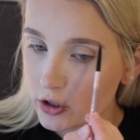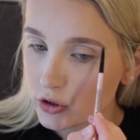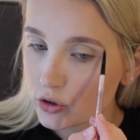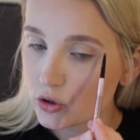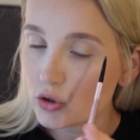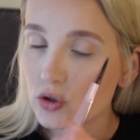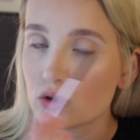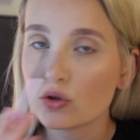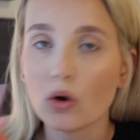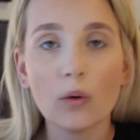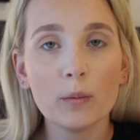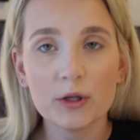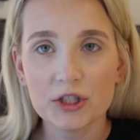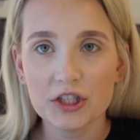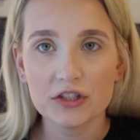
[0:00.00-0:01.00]
so
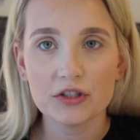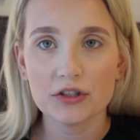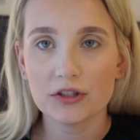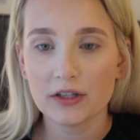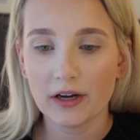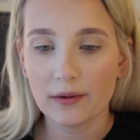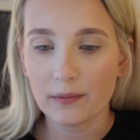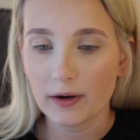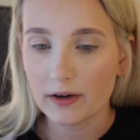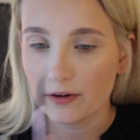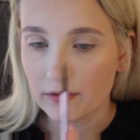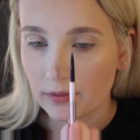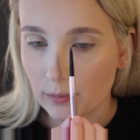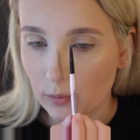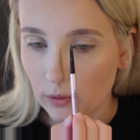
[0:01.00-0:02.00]
much easier to get ready
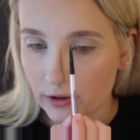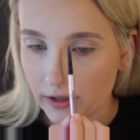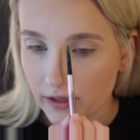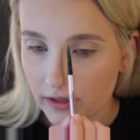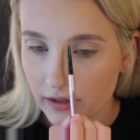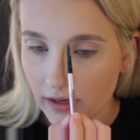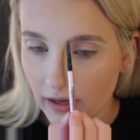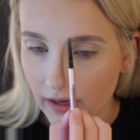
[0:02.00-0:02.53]
in the morning,